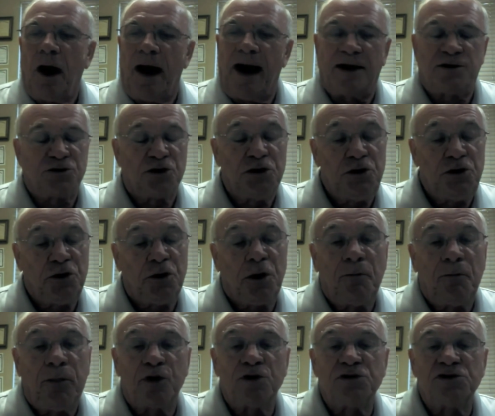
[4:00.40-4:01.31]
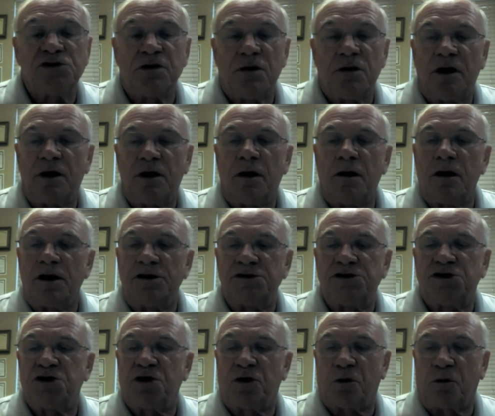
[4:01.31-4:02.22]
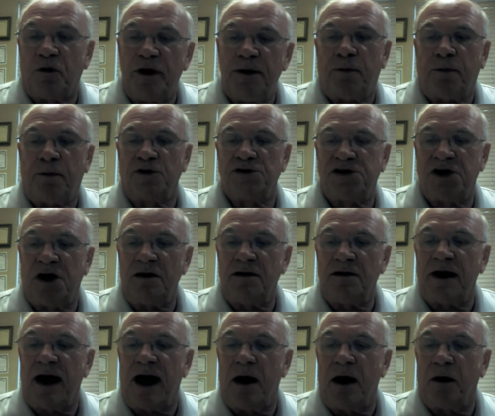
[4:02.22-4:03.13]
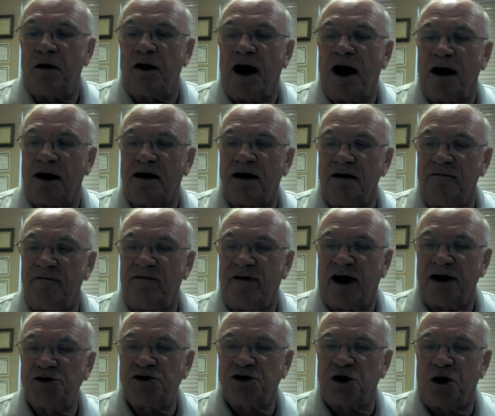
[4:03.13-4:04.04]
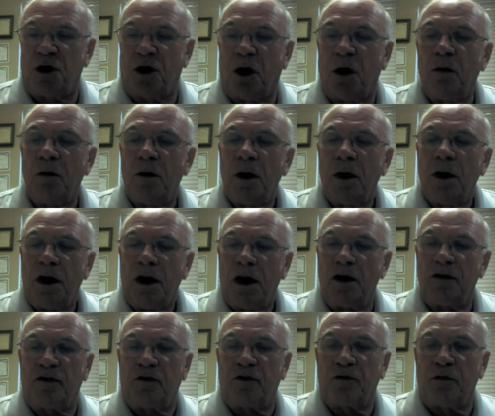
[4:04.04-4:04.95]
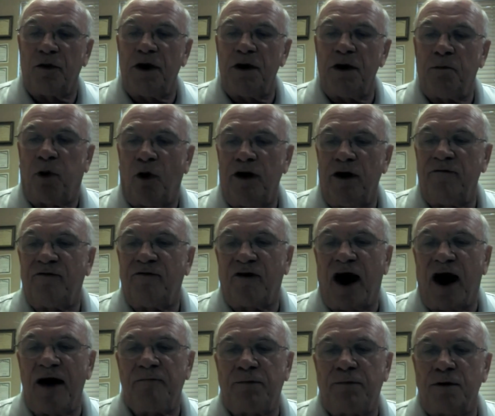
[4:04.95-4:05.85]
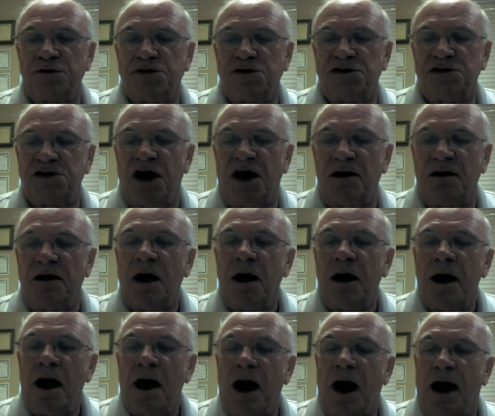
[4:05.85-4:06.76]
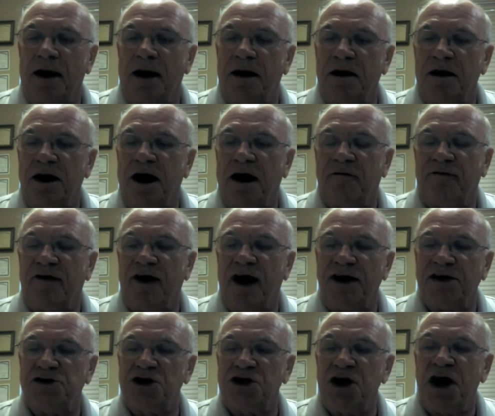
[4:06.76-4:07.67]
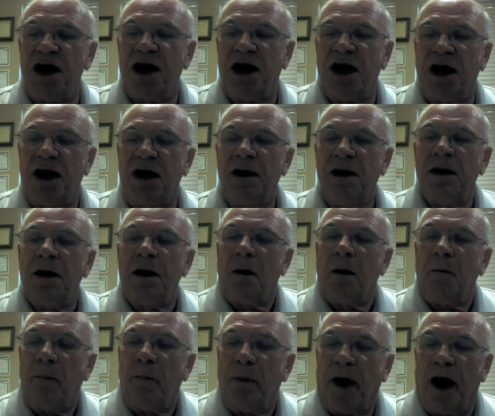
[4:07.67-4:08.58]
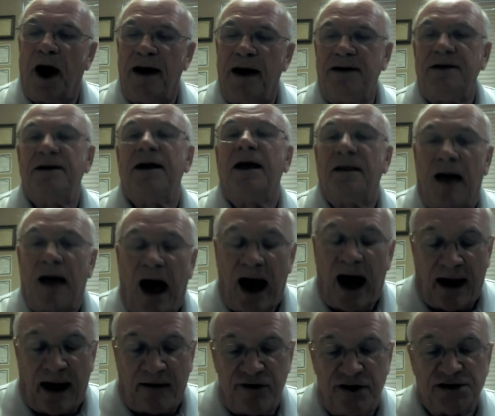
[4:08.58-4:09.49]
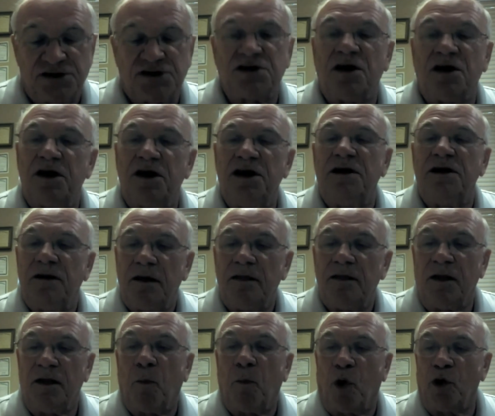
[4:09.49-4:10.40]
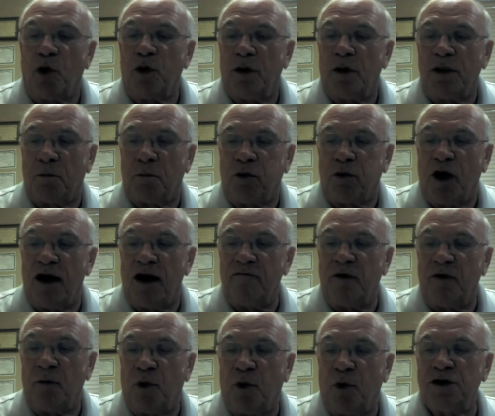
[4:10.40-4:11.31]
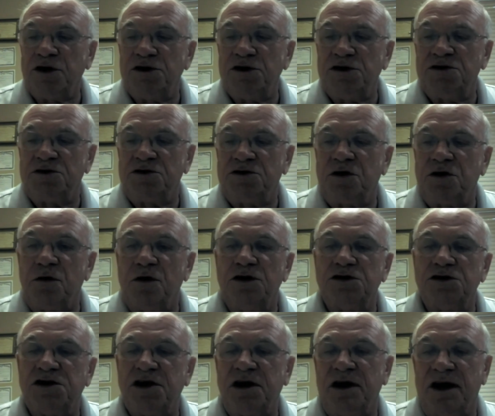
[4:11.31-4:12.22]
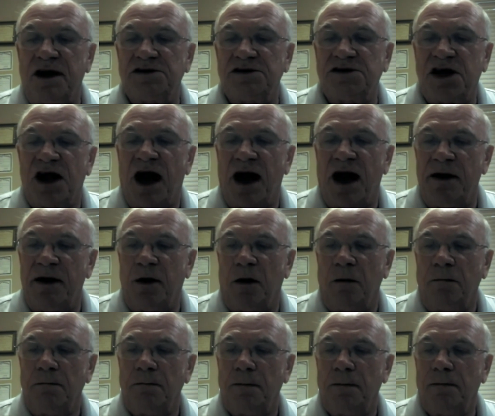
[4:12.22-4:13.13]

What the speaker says: actually you can put as little as 3% down on a conventional and 3.5% on an FHA, but obviously the private mortgage insurance gets higher.